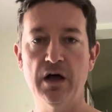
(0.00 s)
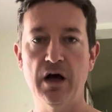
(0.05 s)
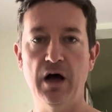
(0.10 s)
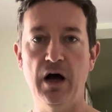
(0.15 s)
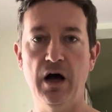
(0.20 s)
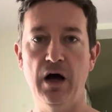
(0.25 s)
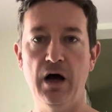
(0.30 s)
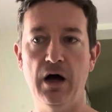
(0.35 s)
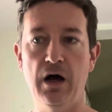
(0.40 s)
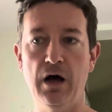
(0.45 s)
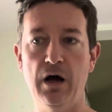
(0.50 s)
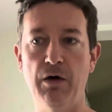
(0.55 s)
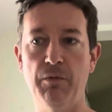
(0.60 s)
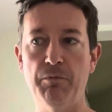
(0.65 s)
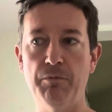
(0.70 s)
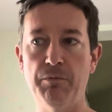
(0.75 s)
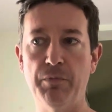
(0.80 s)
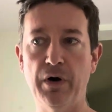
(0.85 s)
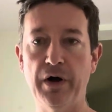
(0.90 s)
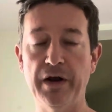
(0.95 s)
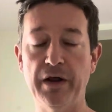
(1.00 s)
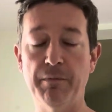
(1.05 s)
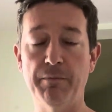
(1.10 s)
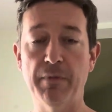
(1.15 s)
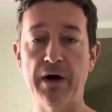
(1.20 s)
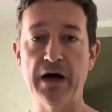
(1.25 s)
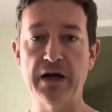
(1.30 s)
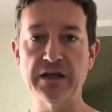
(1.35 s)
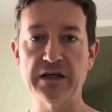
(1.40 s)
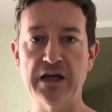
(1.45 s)
But in
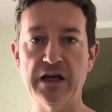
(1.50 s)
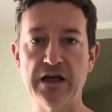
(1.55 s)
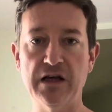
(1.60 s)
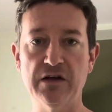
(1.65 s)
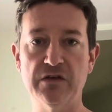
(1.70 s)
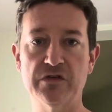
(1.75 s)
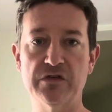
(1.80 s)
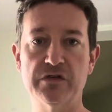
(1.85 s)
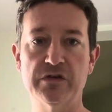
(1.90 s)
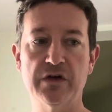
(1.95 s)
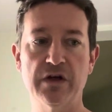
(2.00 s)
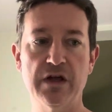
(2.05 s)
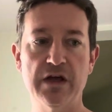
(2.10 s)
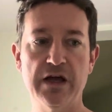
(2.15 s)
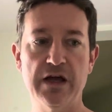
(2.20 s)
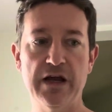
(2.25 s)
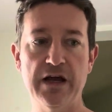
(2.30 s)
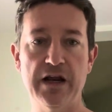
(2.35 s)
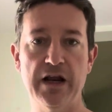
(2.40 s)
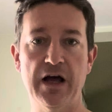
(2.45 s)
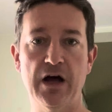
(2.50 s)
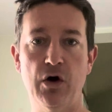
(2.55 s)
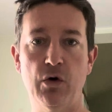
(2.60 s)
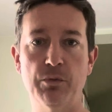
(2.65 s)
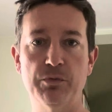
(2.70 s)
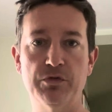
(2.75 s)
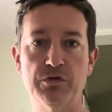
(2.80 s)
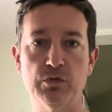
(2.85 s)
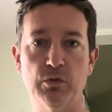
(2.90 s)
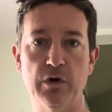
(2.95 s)
my case, it
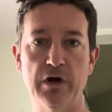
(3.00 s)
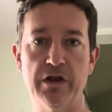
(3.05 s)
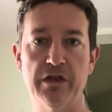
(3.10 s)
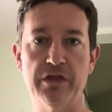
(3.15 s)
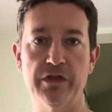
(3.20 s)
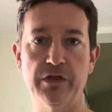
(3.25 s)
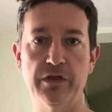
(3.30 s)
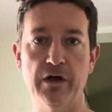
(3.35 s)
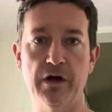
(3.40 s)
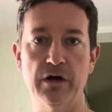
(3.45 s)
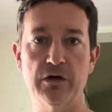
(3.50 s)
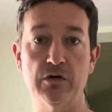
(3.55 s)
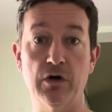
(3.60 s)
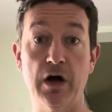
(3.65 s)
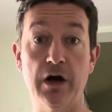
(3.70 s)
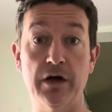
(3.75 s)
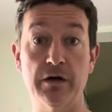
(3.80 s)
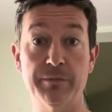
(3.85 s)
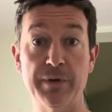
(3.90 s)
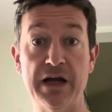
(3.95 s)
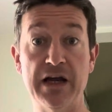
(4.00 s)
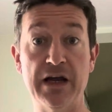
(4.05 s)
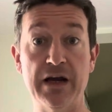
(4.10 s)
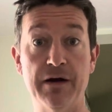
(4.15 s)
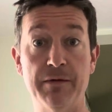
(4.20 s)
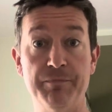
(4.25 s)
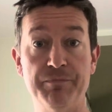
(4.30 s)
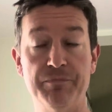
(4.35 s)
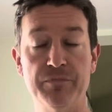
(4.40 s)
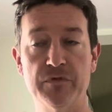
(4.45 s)
helps with the chronic
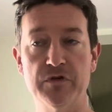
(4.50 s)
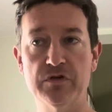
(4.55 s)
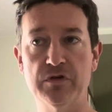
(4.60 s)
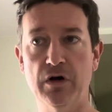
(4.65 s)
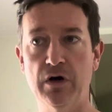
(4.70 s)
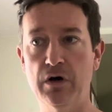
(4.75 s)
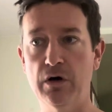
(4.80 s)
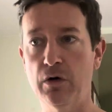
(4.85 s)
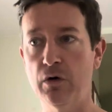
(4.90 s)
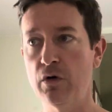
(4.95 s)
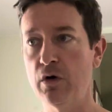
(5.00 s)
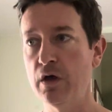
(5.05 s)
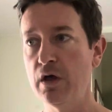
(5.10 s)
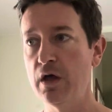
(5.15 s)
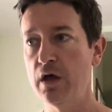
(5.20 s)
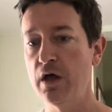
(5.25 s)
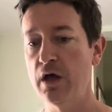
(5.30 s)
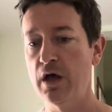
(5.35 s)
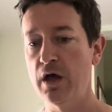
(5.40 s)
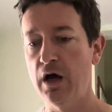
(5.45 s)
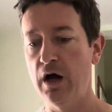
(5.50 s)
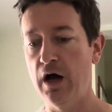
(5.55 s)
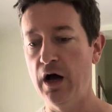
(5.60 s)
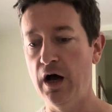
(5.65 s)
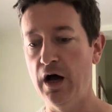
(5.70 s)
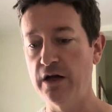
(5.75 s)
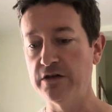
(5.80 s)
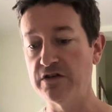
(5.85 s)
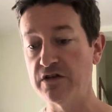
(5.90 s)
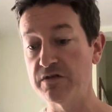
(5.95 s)
pain. So
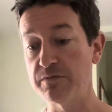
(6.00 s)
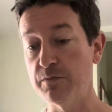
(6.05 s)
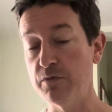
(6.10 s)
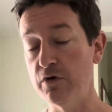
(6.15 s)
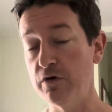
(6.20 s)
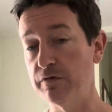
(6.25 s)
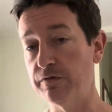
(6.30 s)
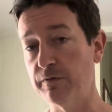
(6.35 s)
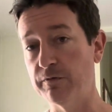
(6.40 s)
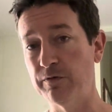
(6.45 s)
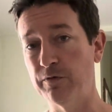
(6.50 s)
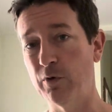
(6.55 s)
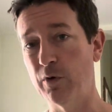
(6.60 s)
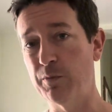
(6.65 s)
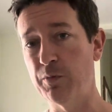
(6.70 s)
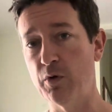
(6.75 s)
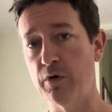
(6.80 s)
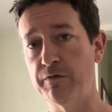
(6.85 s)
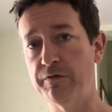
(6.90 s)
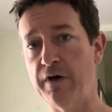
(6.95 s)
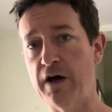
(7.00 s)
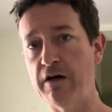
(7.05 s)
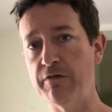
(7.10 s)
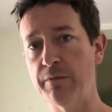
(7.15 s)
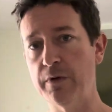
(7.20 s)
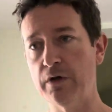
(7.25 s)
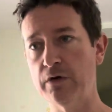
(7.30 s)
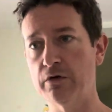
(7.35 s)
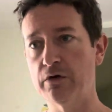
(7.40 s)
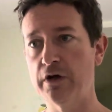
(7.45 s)
just moved from 4.5
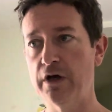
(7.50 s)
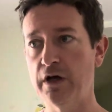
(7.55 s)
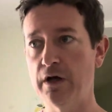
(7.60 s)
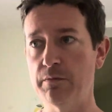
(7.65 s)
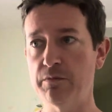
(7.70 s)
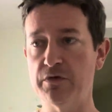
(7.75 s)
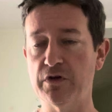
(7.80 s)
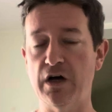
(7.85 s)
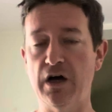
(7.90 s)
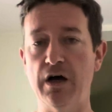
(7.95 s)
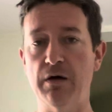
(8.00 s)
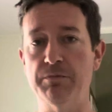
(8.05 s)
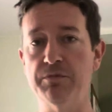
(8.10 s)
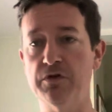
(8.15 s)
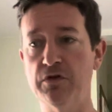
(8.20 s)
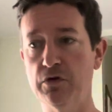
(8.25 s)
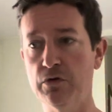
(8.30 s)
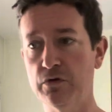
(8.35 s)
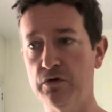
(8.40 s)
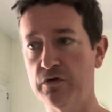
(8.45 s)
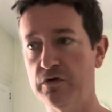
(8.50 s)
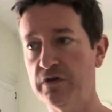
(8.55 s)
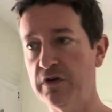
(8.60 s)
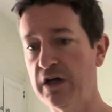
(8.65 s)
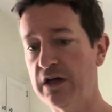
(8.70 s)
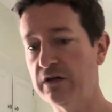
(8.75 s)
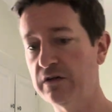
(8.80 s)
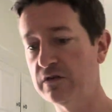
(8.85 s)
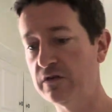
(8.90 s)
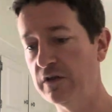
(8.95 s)
milligrams up to
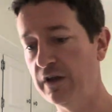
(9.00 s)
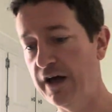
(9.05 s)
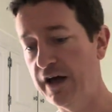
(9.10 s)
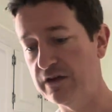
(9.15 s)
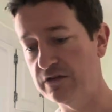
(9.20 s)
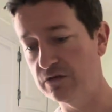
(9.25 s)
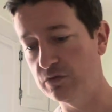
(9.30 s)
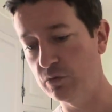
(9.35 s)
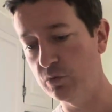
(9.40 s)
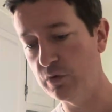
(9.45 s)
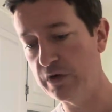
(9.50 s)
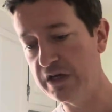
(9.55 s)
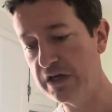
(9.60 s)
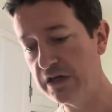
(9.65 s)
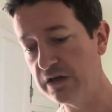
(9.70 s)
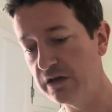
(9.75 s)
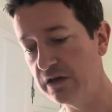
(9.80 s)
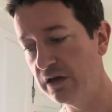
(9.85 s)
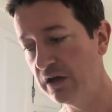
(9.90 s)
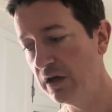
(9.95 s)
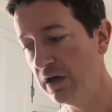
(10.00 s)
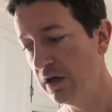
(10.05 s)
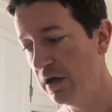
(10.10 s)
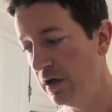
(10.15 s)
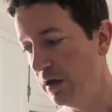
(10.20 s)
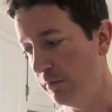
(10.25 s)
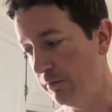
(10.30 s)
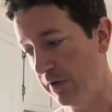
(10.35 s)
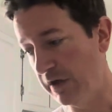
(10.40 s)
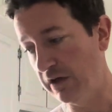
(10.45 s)
6 last week
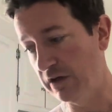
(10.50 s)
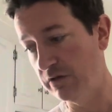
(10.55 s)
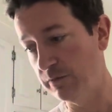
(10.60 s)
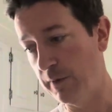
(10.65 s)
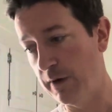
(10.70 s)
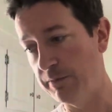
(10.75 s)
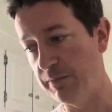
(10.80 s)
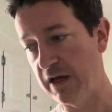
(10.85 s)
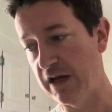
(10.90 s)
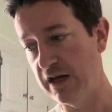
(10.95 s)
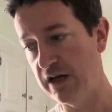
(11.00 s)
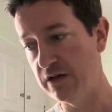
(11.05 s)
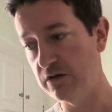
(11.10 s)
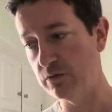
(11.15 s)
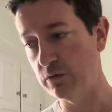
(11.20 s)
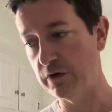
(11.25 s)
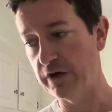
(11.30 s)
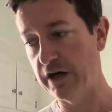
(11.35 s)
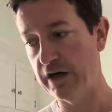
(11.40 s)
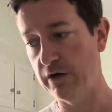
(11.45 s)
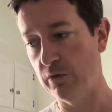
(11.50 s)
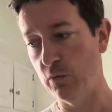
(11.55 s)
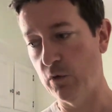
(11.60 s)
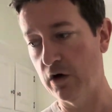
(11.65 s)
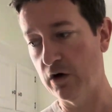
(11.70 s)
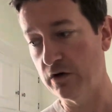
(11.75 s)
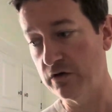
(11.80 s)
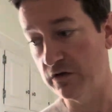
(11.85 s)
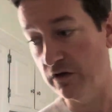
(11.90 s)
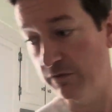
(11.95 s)
because my pains were getting worse.